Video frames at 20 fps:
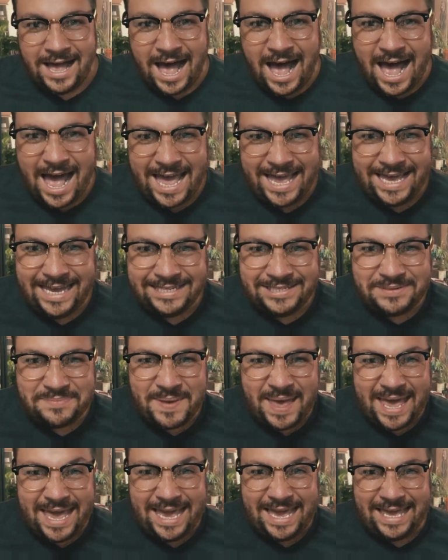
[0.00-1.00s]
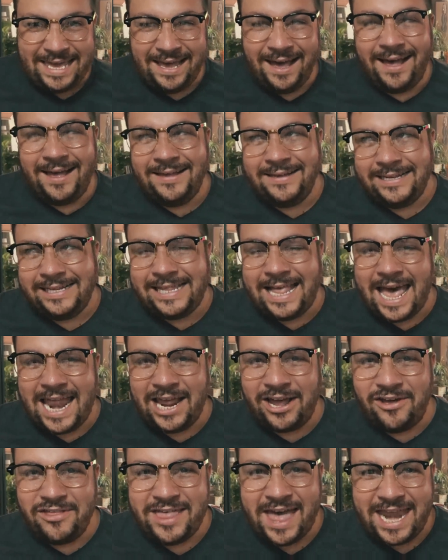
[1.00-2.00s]
Hi, it's me. Glad I
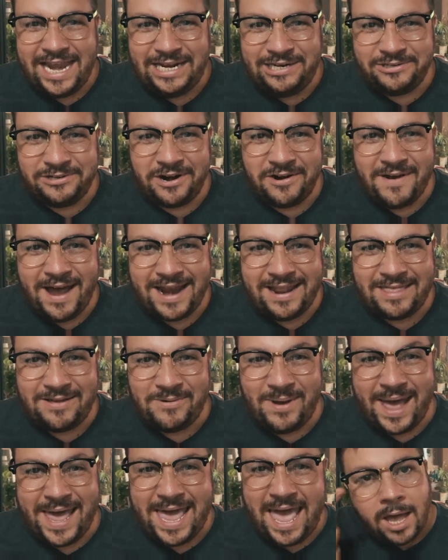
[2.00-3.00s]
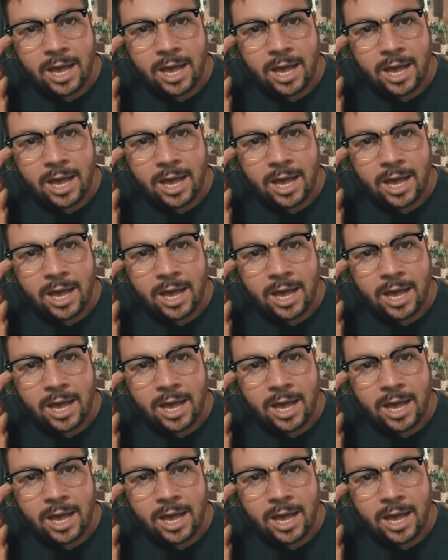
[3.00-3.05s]
got that intro out of the way.